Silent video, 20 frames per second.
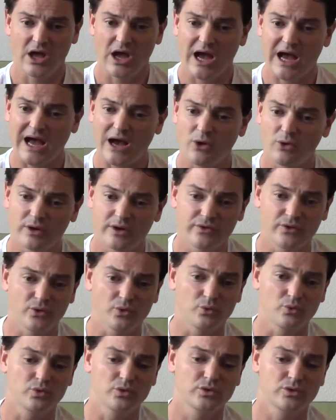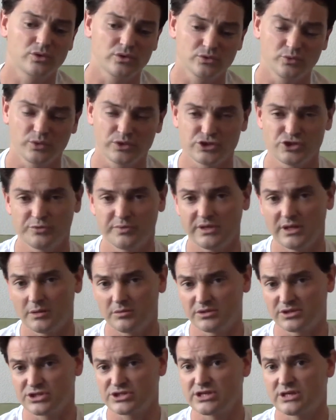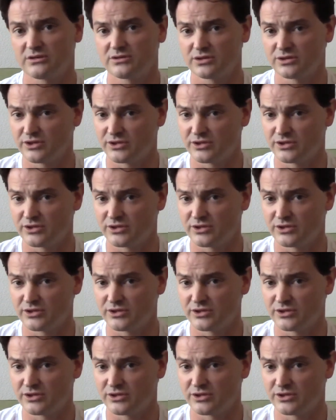How in the world would you be able to shelter